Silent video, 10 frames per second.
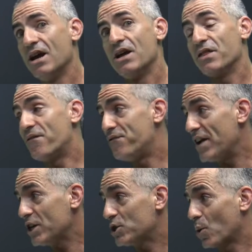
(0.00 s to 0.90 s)
The
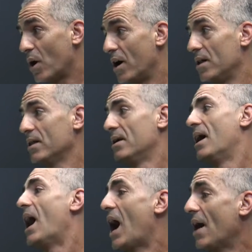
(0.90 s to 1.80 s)
fish oil
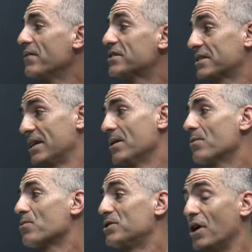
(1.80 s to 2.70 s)
obviously
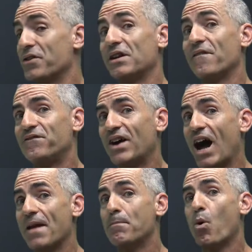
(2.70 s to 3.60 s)
resulted in a
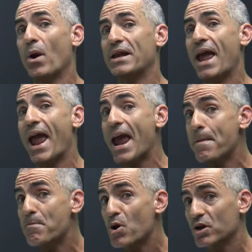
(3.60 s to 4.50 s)

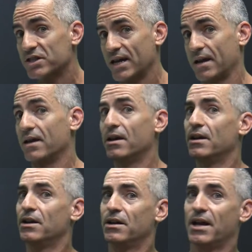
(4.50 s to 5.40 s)
5.8%.
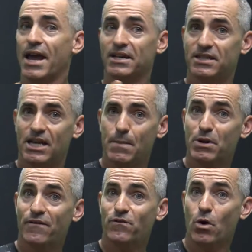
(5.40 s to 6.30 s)
ACE
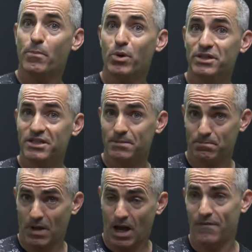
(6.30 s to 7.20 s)
inhibitor,
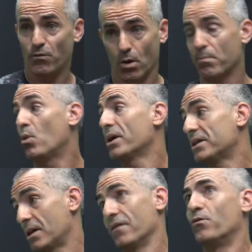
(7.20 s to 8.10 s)

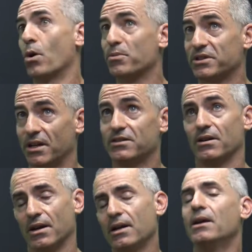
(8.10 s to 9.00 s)
4.4%,
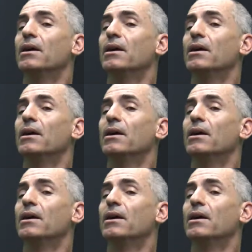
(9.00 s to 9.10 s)
sorry.